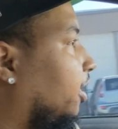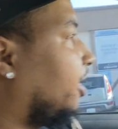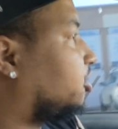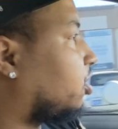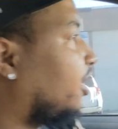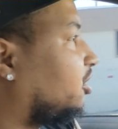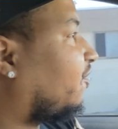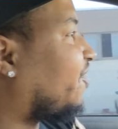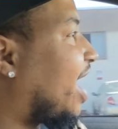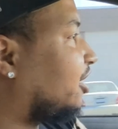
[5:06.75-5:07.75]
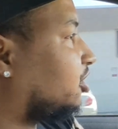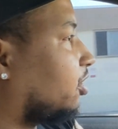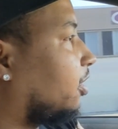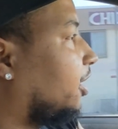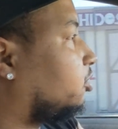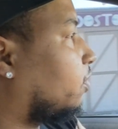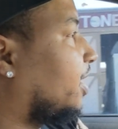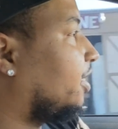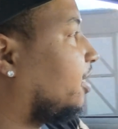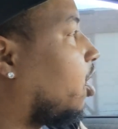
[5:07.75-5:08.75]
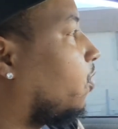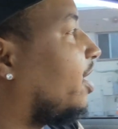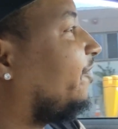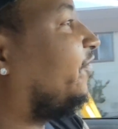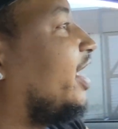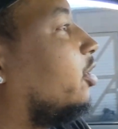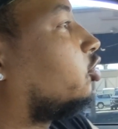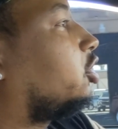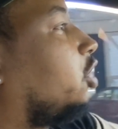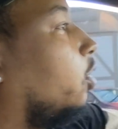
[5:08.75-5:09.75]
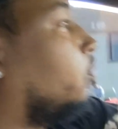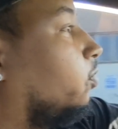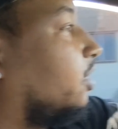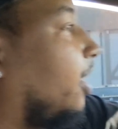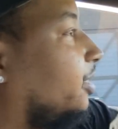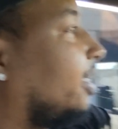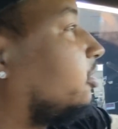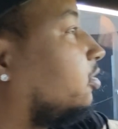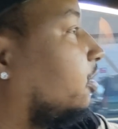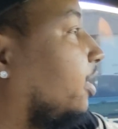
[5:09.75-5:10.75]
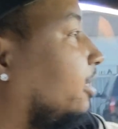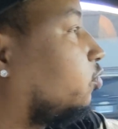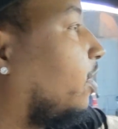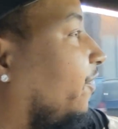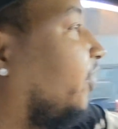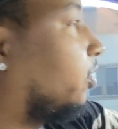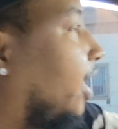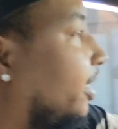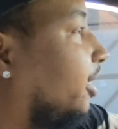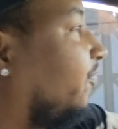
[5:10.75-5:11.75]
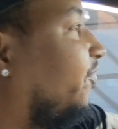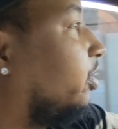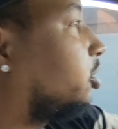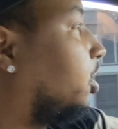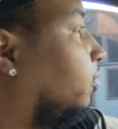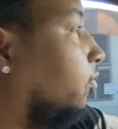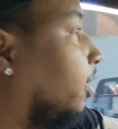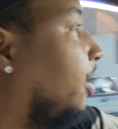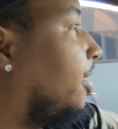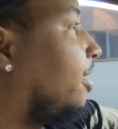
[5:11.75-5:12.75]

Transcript: It's faster, it's ready to go. It feels tuned. Like that's what it feels like. It feels tuned.